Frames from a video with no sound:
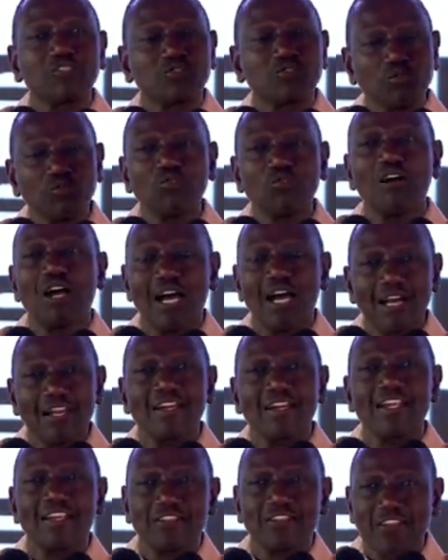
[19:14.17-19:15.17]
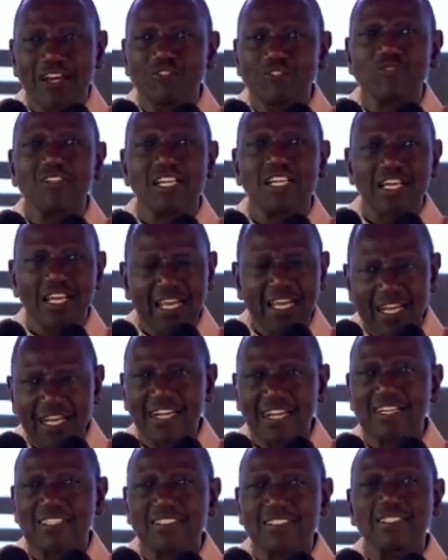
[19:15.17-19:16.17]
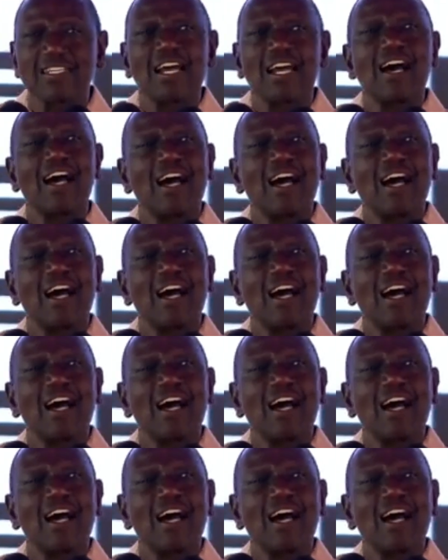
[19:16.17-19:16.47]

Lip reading: 200,000 acres